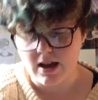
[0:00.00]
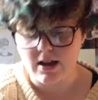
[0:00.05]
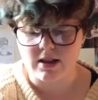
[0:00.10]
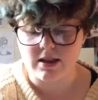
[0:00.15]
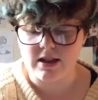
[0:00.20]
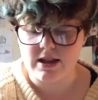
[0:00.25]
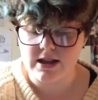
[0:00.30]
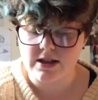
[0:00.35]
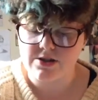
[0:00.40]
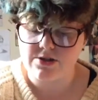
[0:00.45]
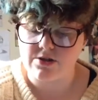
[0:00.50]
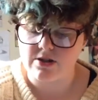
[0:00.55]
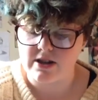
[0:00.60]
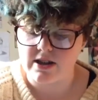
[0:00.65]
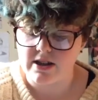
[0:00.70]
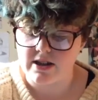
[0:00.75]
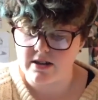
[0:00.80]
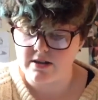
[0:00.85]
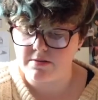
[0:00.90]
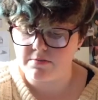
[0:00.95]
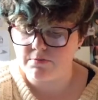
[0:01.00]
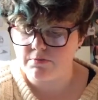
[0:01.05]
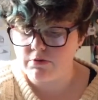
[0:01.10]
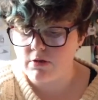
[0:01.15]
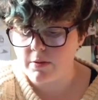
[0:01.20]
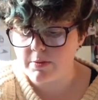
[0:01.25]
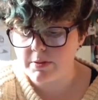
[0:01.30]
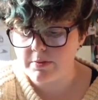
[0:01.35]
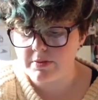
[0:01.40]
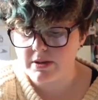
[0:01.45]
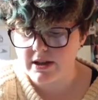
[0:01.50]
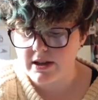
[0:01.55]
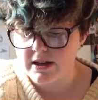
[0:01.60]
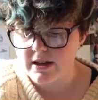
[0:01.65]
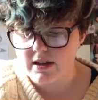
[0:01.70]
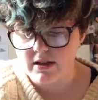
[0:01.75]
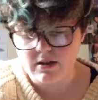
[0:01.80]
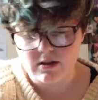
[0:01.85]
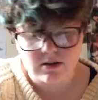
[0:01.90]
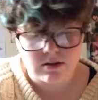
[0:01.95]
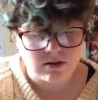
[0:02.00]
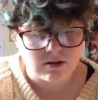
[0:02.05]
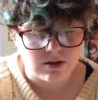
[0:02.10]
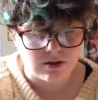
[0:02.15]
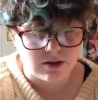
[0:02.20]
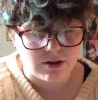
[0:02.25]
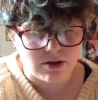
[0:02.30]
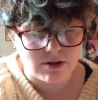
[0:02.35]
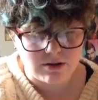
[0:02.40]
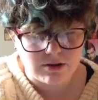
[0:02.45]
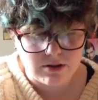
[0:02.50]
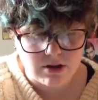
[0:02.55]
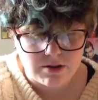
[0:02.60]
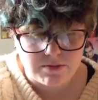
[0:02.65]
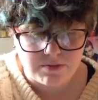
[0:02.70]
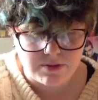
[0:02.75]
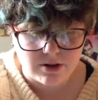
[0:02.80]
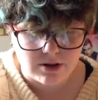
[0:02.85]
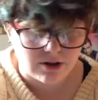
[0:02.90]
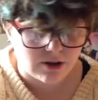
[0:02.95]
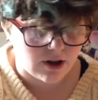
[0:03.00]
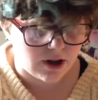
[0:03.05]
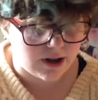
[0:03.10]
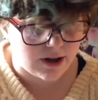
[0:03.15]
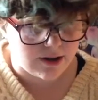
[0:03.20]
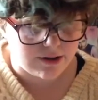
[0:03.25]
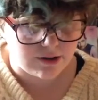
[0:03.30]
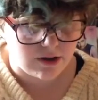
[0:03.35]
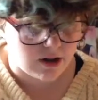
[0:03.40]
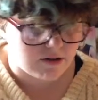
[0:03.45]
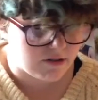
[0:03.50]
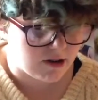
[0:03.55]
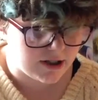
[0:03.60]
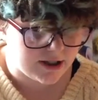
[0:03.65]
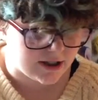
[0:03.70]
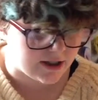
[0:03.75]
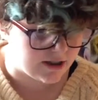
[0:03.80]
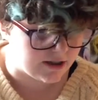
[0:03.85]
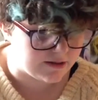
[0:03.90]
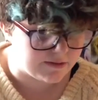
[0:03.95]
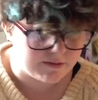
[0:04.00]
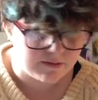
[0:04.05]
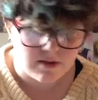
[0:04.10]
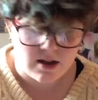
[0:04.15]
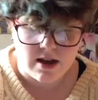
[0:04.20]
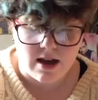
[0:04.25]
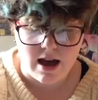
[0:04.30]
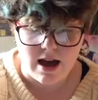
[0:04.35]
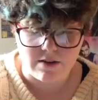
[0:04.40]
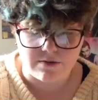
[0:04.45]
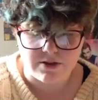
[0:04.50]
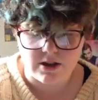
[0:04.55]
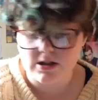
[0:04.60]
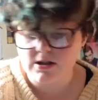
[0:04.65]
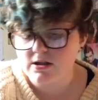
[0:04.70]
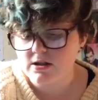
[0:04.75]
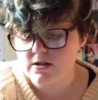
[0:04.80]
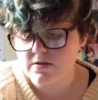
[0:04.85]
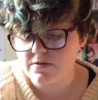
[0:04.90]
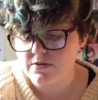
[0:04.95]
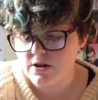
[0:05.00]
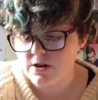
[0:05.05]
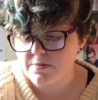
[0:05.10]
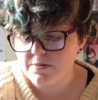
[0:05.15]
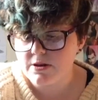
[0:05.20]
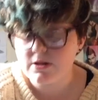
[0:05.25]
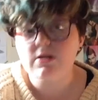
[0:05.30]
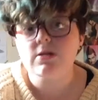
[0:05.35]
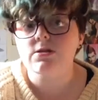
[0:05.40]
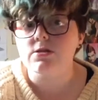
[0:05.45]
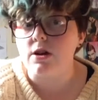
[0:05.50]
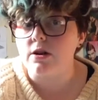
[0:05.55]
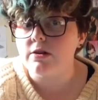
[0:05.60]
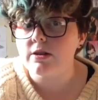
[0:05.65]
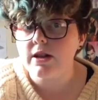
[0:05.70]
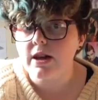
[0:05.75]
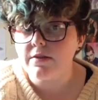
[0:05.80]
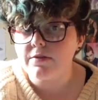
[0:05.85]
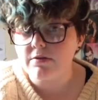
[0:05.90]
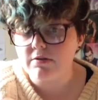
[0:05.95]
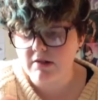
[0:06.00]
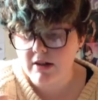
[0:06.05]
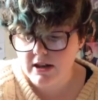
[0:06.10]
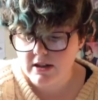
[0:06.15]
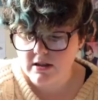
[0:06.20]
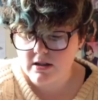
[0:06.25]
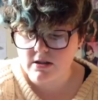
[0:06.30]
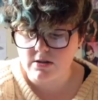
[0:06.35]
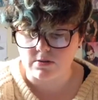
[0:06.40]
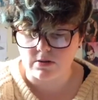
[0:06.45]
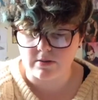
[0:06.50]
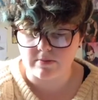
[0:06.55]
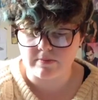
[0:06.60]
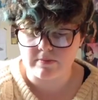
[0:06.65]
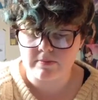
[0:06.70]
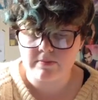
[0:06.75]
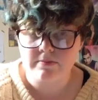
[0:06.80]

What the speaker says: Literally, probably the only notebook that I own that I write in. Have thousands of notebooks, only ever write in this one.